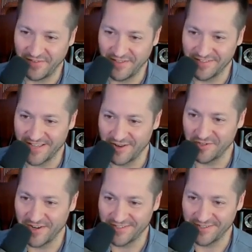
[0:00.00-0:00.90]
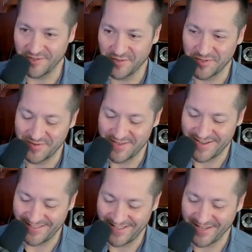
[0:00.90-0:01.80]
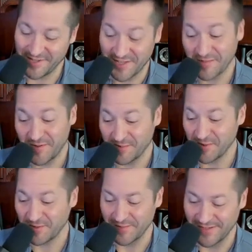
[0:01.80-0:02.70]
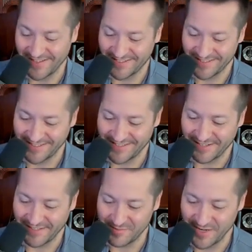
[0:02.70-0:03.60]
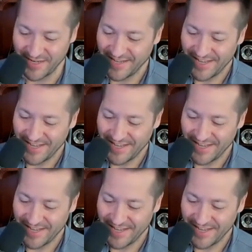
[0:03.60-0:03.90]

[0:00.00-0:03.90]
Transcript: I feel like this energizes you. So yeah, that's the way it's supposed to be. That's exactly what.